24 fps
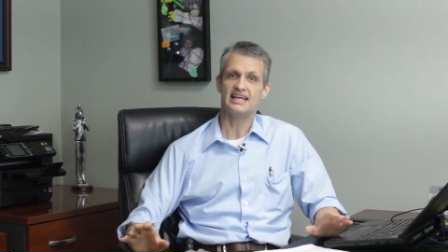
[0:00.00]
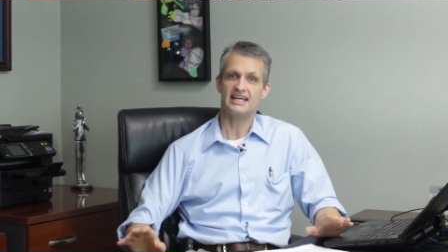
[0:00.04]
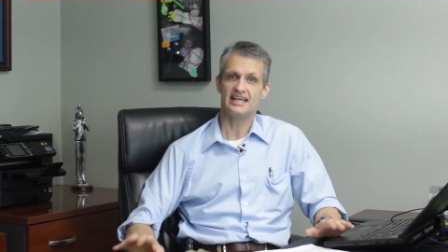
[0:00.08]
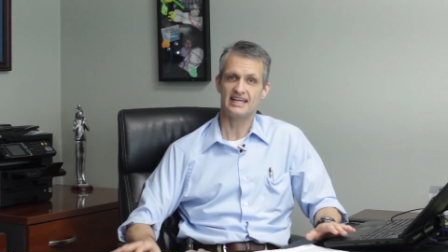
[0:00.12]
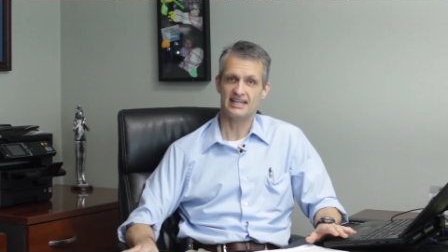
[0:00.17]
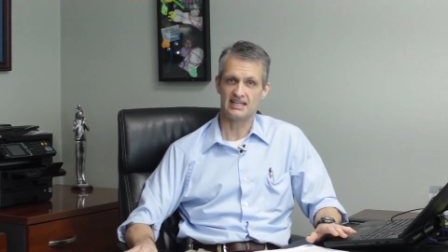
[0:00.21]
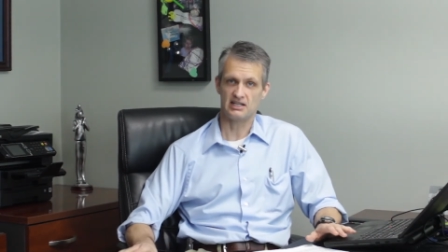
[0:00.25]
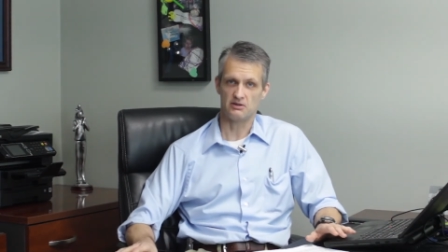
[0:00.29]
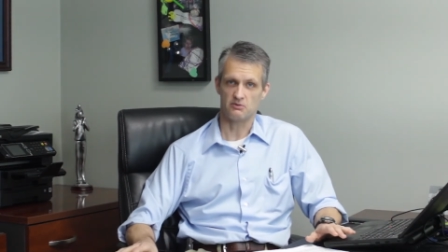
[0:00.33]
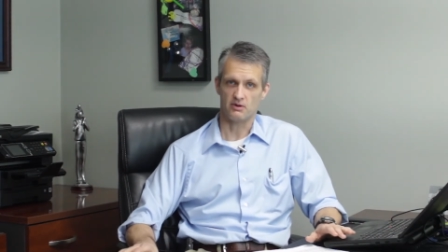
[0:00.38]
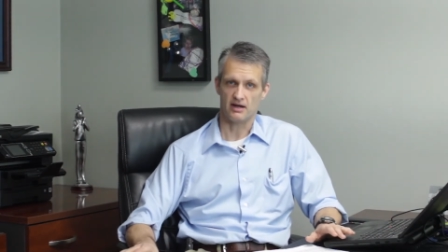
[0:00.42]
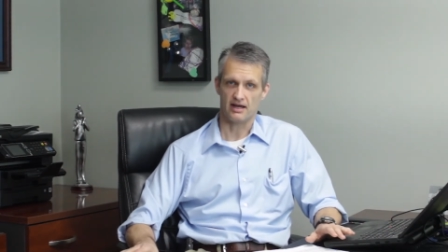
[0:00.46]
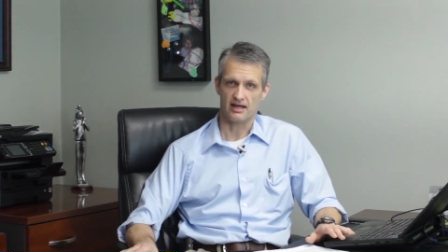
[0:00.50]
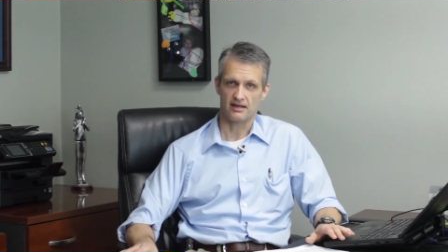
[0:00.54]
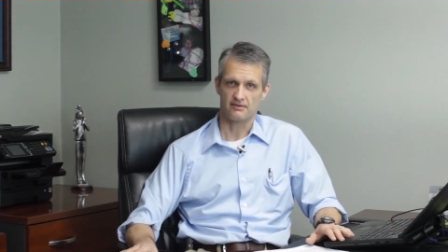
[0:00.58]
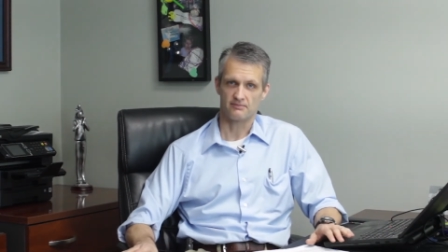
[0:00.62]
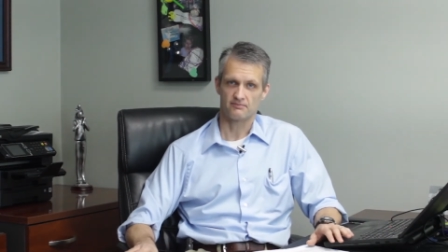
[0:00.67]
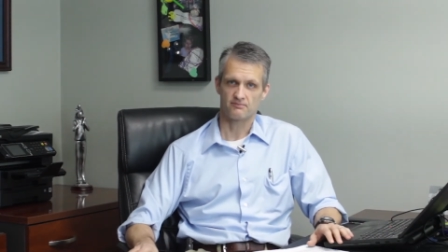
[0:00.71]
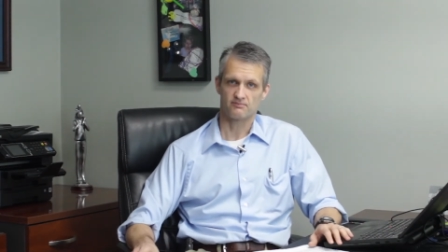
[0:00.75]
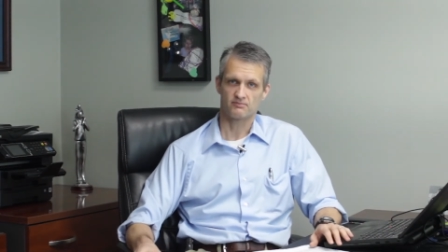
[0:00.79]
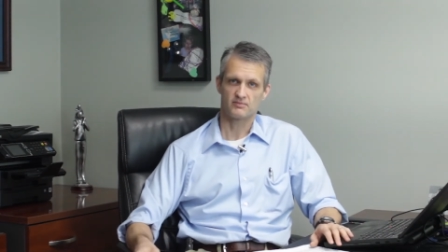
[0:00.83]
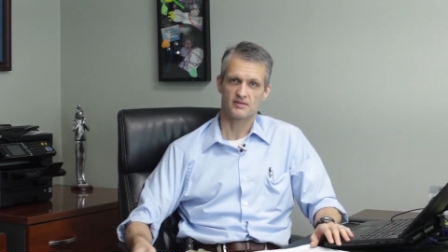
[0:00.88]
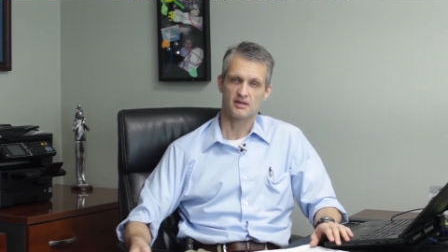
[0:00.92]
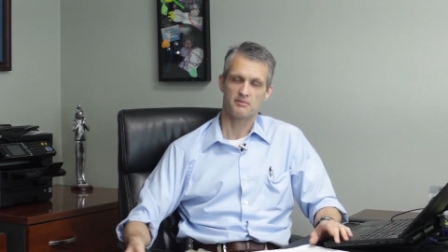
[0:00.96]
Anyway,
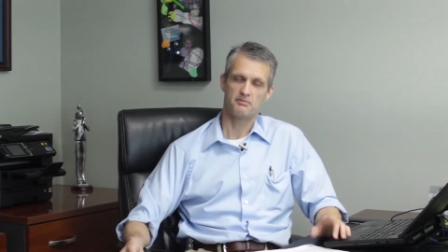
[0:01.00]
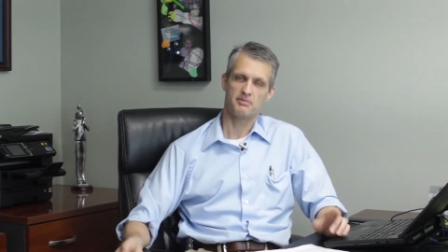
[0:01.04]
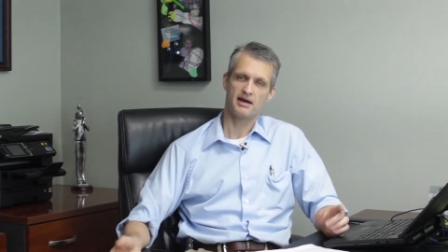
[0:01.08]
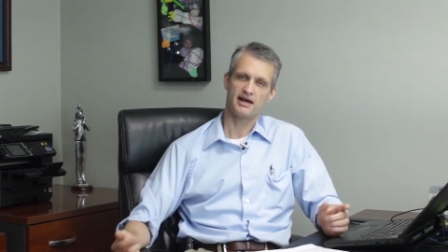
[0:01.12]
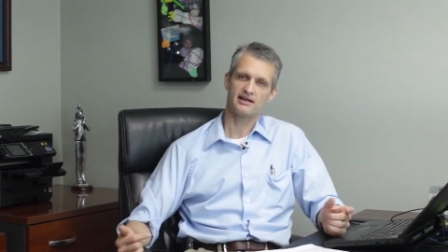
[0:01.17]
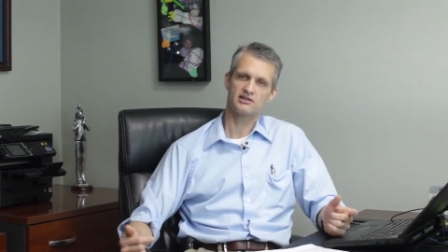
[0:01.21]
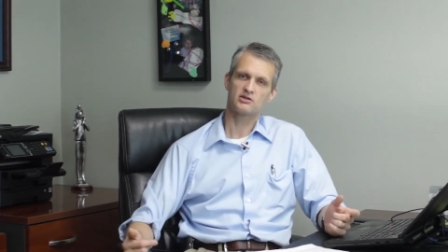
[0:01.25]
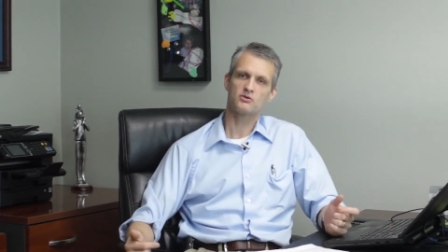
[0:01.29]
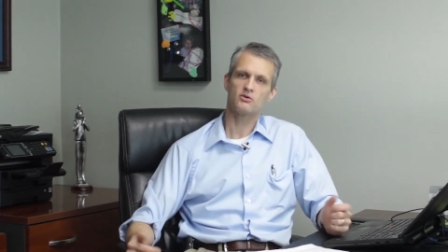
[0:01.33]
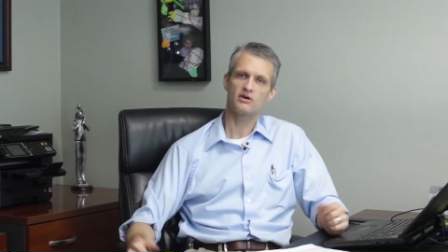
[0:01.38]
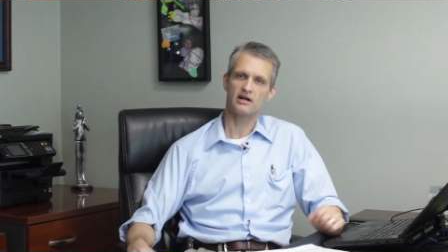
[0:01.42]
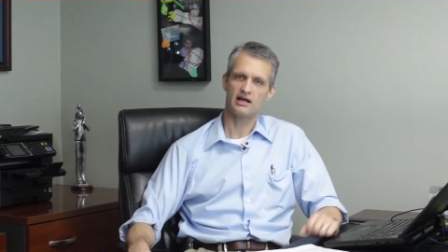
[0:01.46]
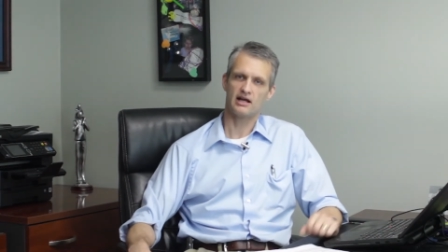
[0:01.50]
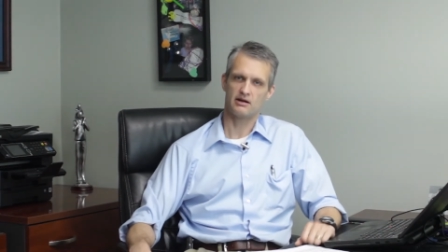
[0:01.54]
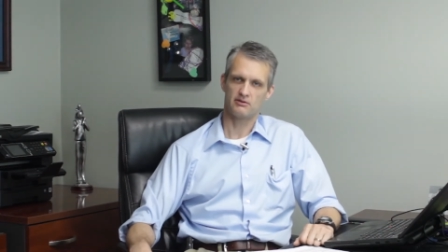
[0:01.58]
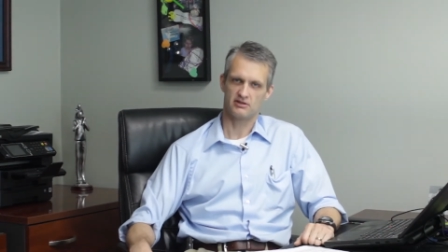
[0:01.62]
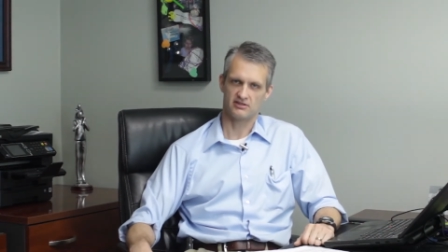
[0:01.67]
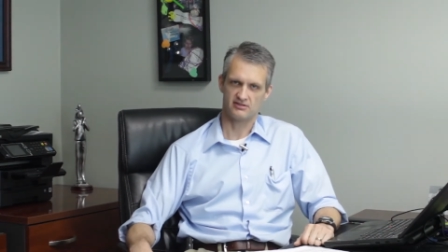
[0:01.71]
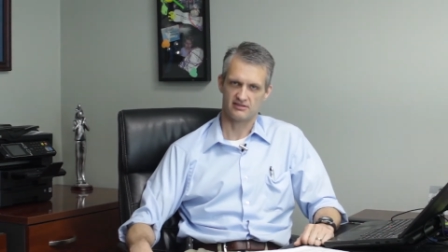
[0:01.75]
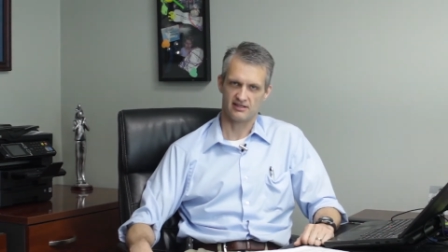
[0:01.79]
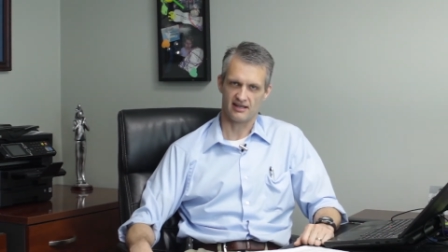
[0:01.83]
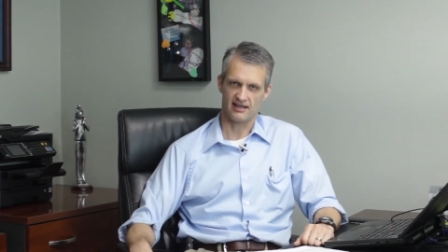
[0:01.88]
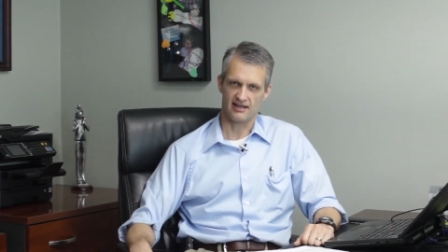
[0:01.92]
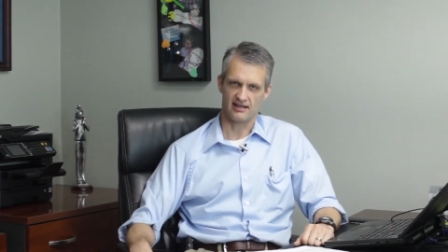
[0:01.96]
back to what I was
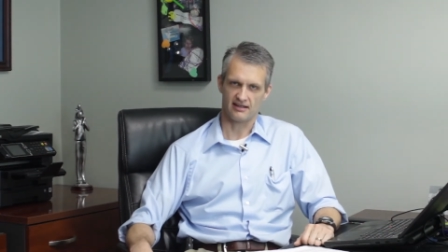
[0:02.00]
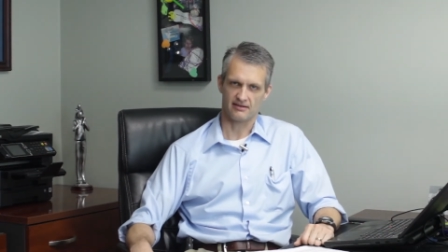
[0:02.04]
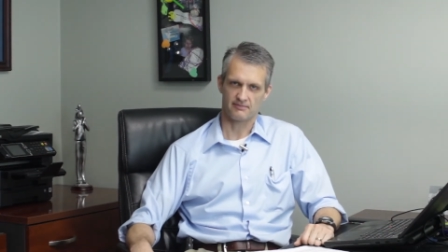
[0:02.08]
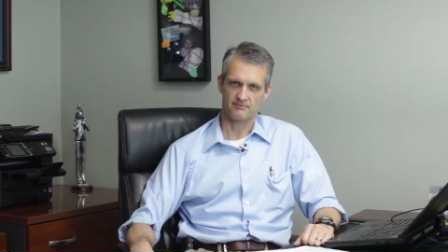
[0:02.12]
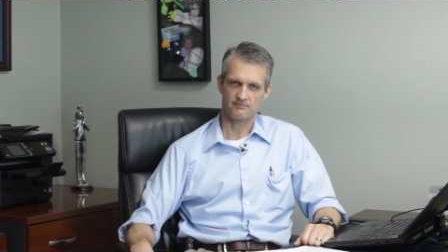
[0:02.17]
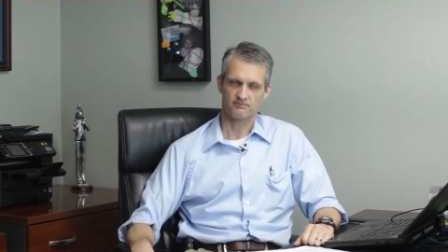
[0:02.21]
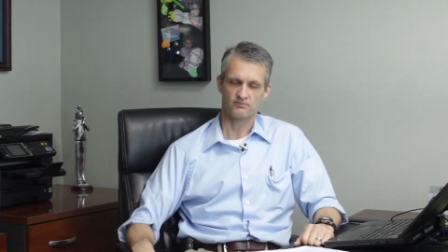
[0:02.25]
saying.